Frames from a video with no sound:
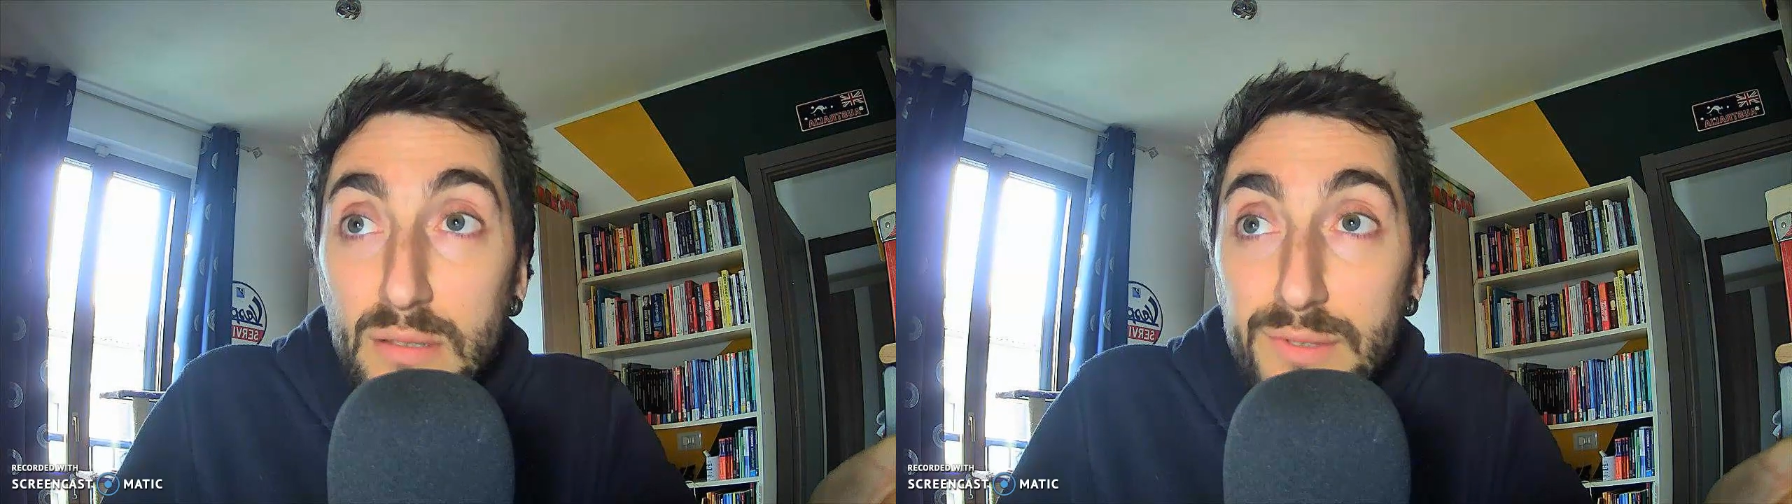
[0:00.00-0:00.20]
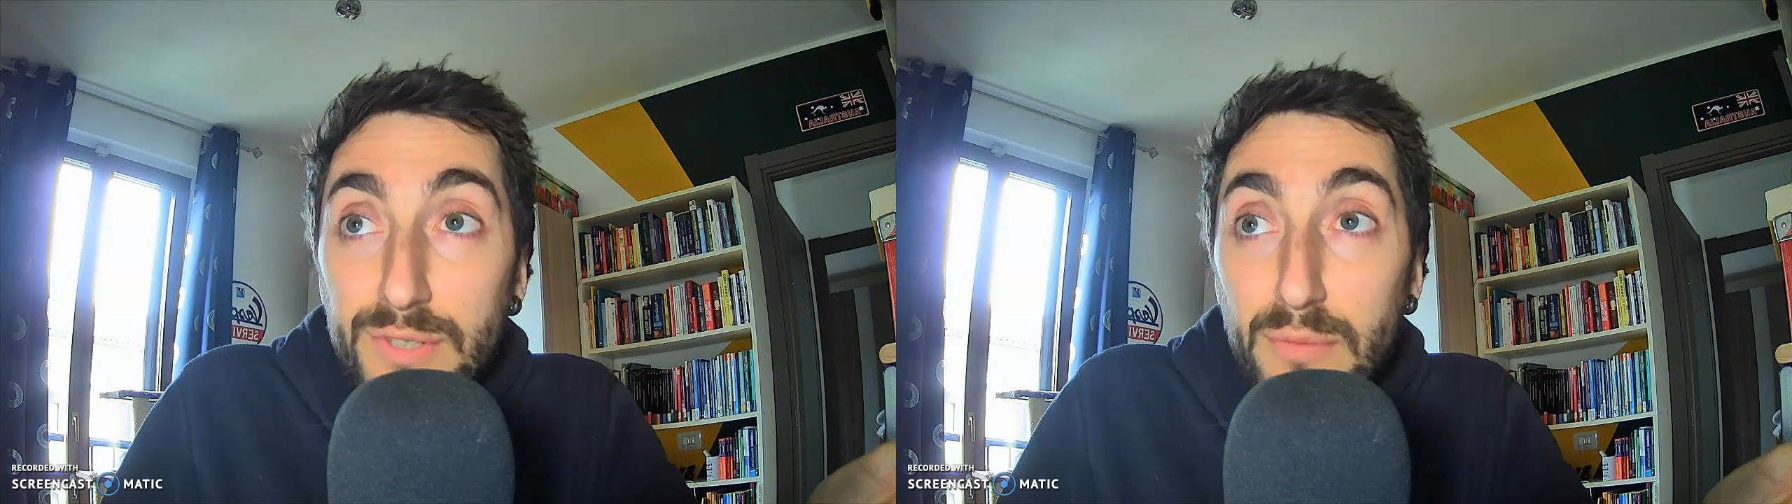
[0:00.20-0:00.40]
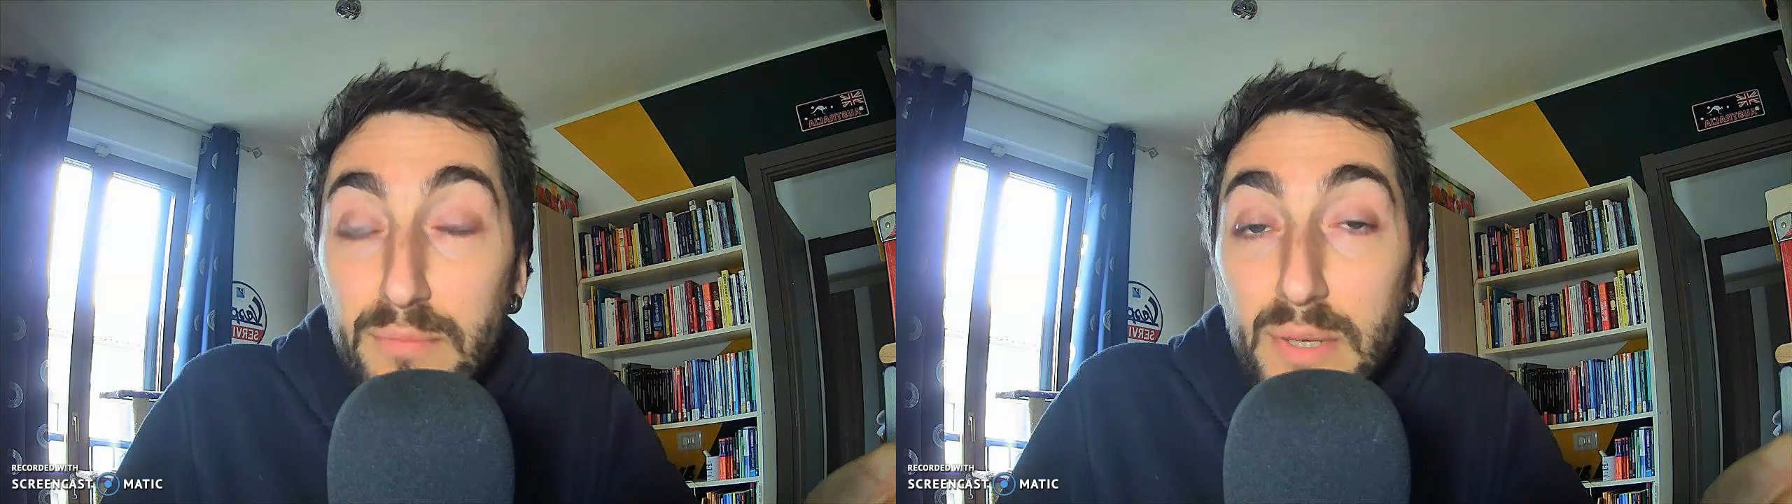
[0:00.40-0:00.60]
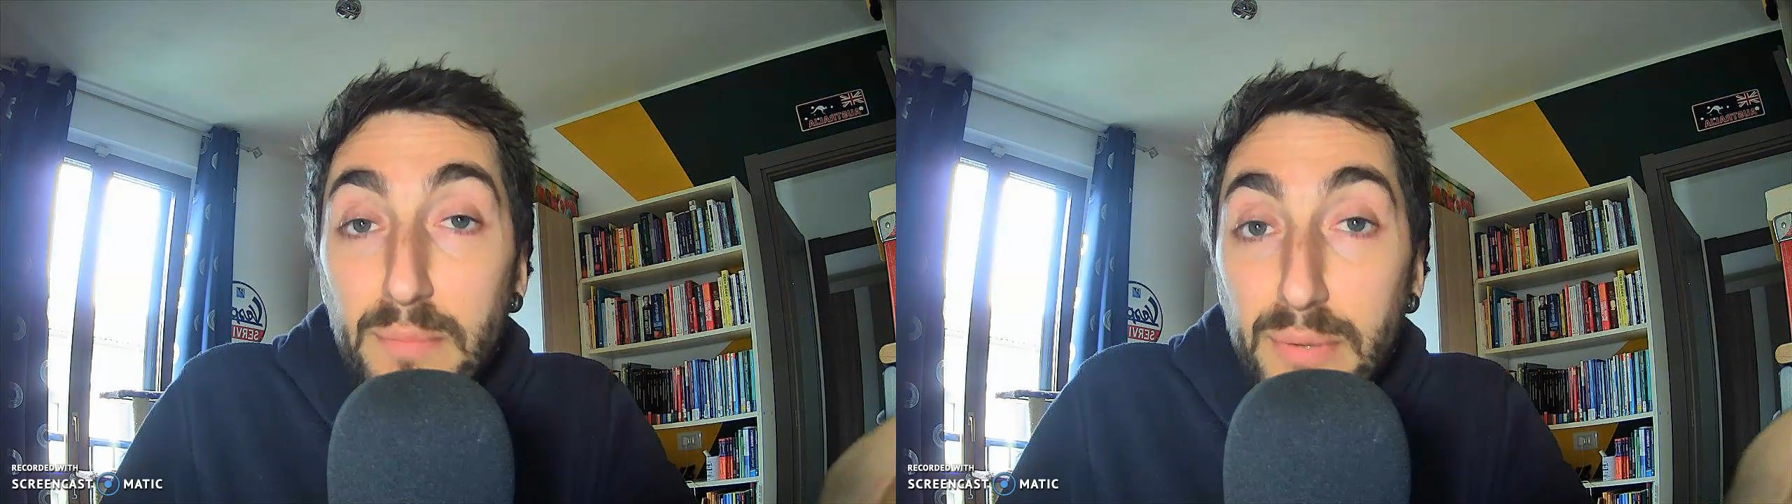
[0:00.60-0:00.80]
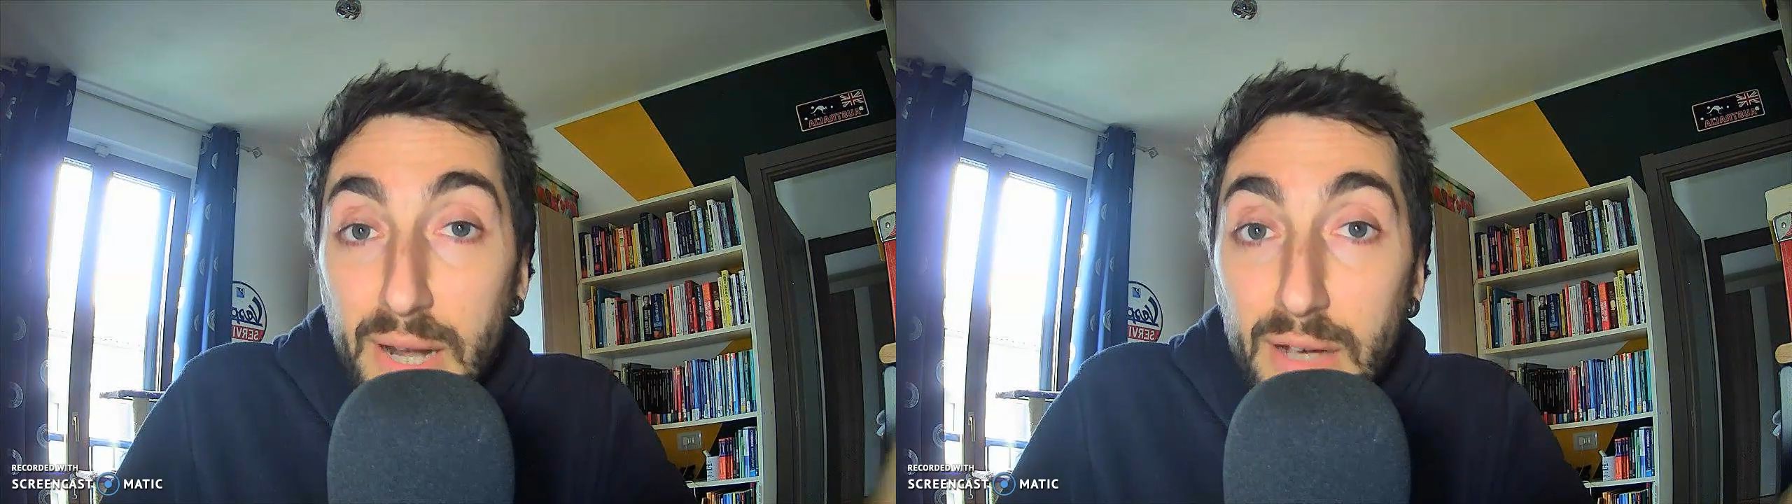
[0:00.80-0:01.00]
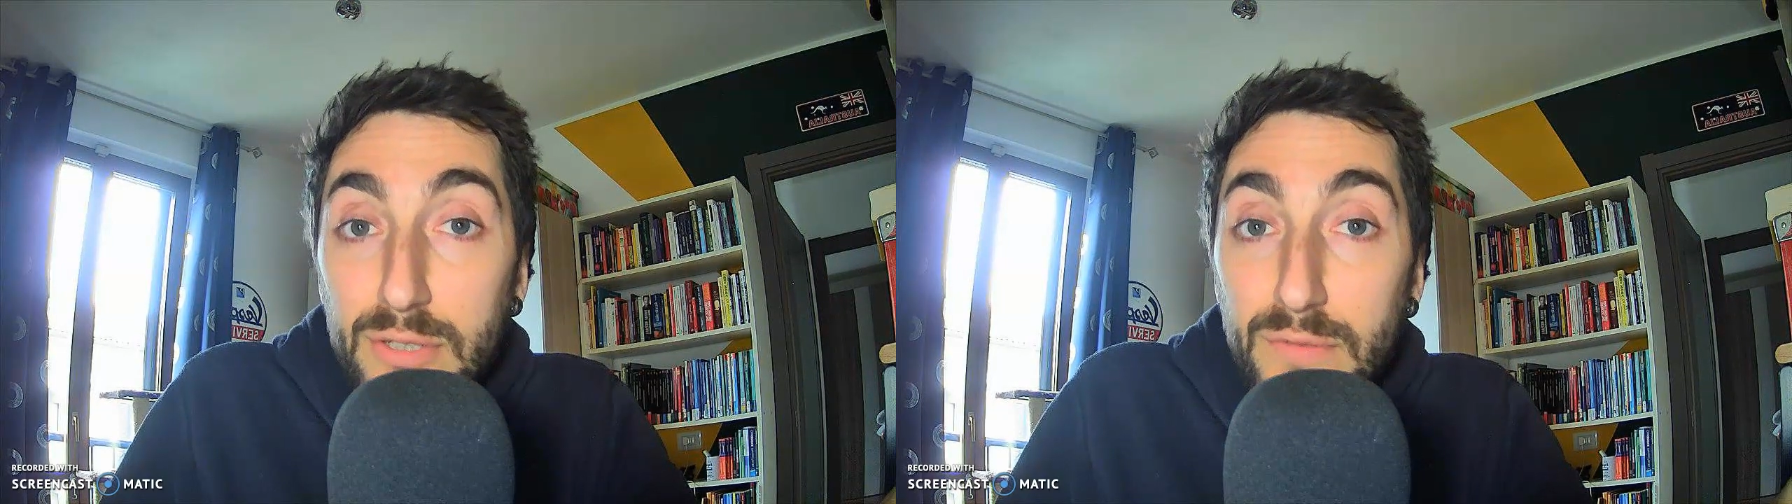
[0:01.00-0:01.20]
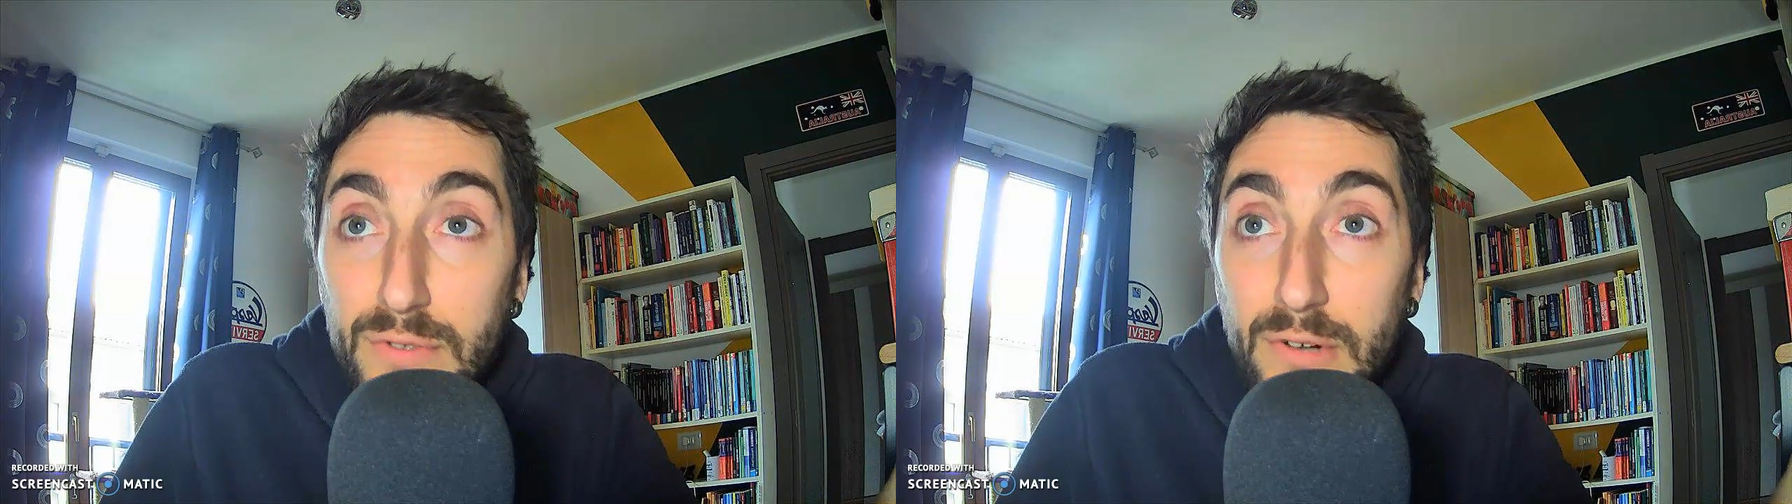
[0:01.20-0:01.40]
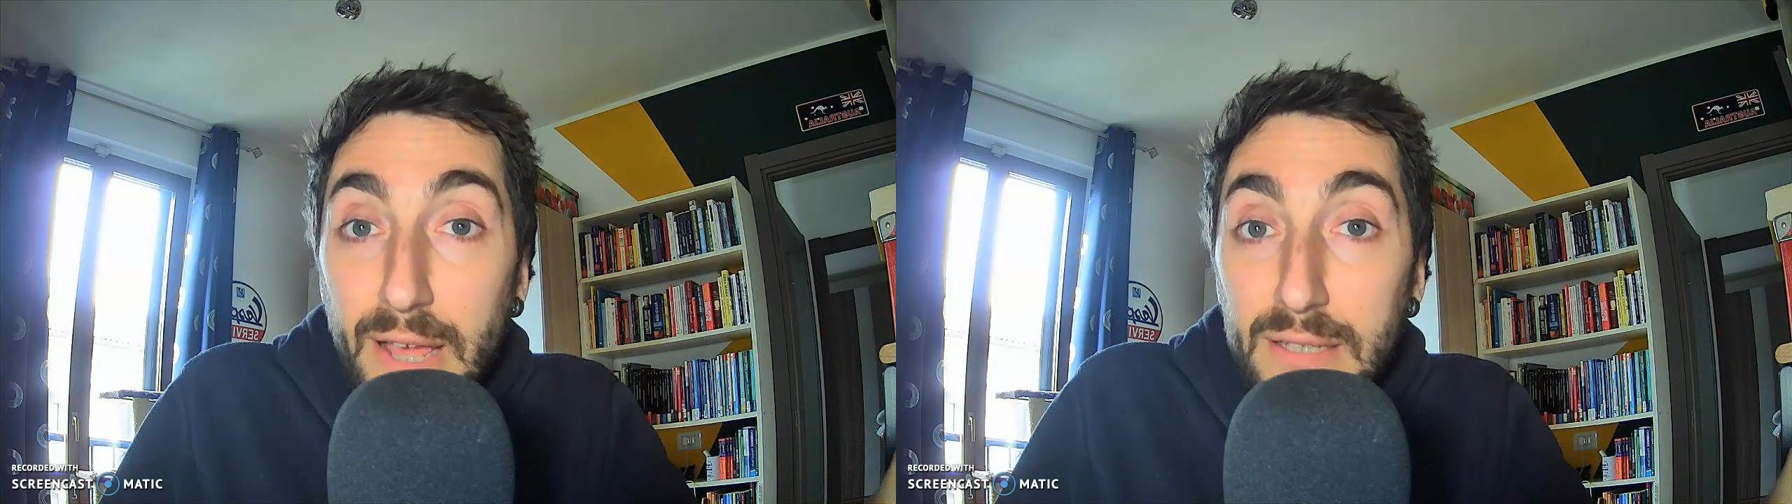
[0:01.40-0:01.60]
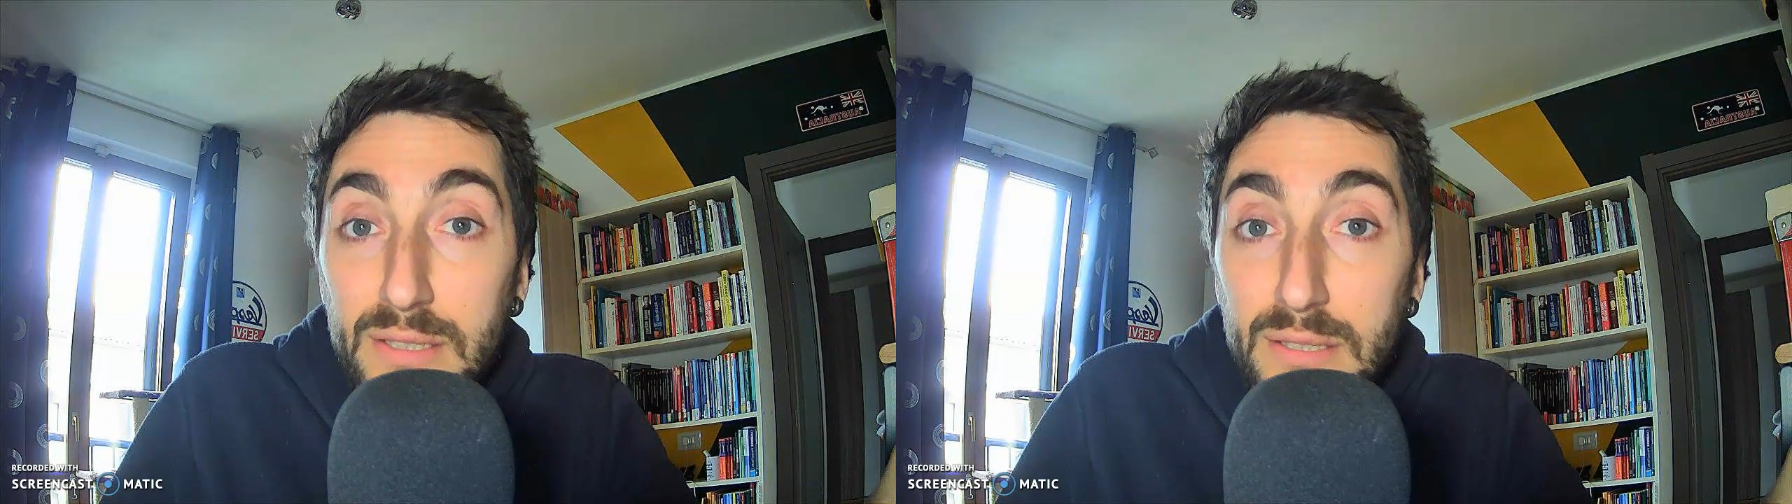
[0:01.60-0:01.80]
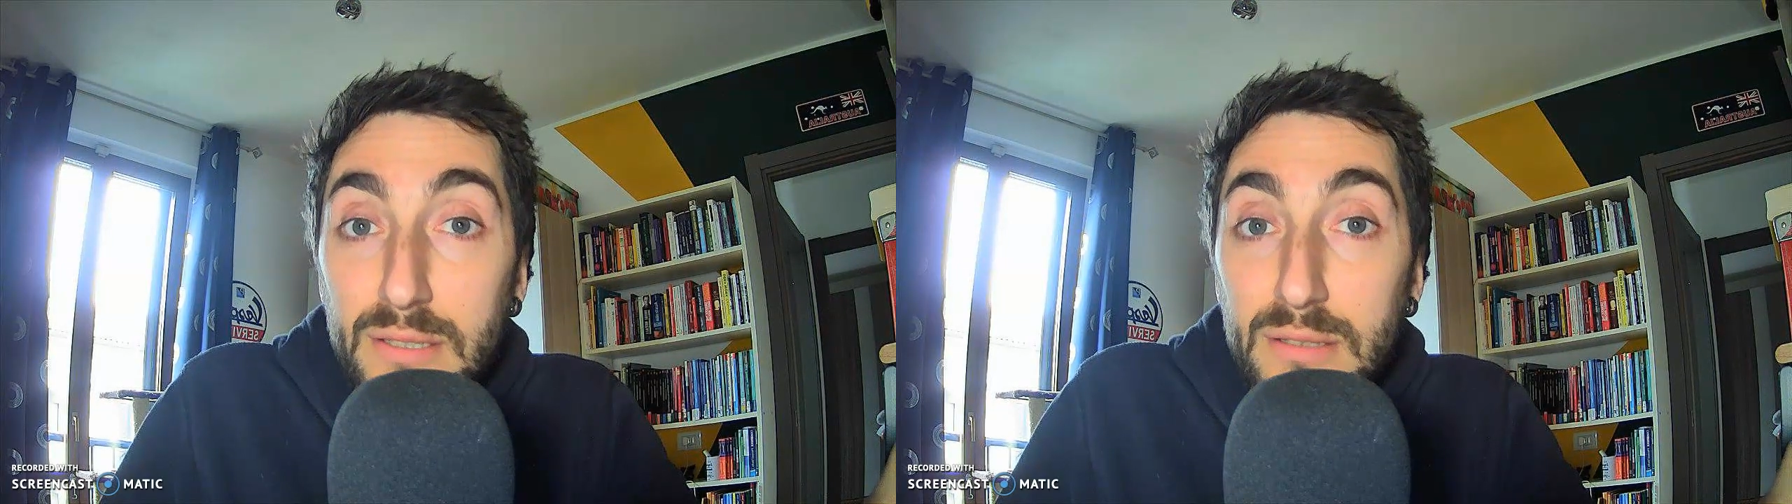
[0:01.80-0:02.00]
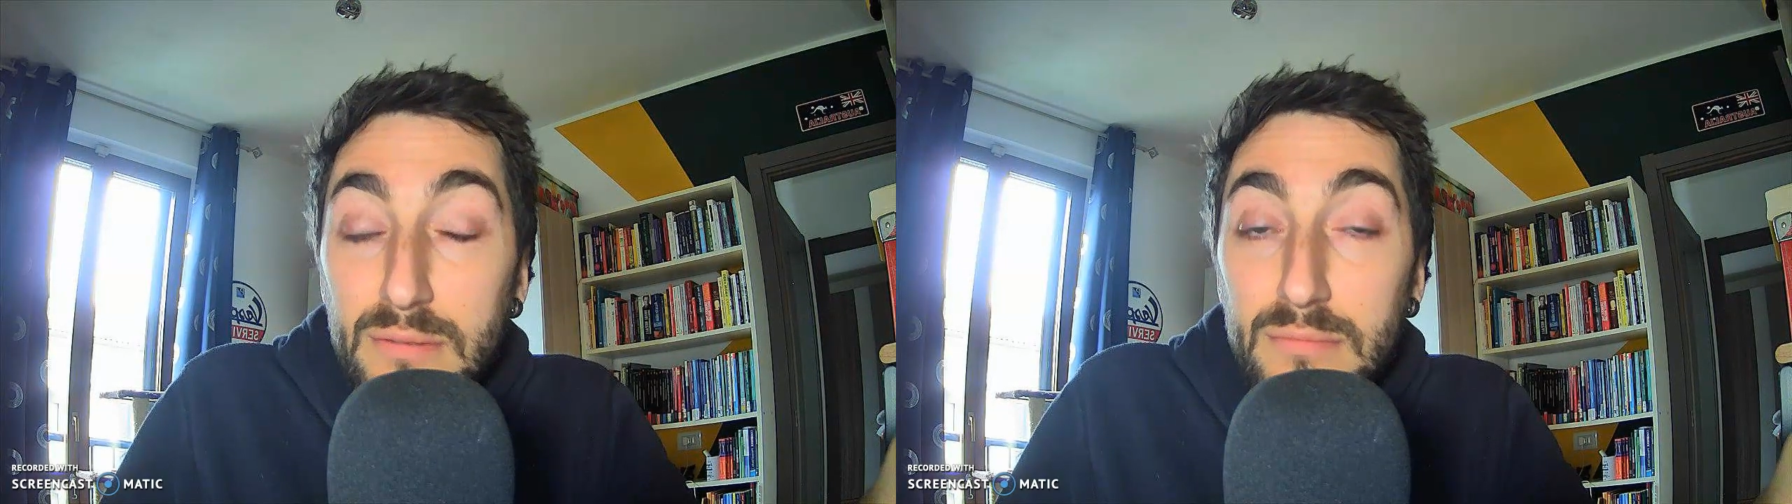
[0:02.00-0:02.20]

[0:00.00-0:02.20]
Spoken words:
So be proud of your accent.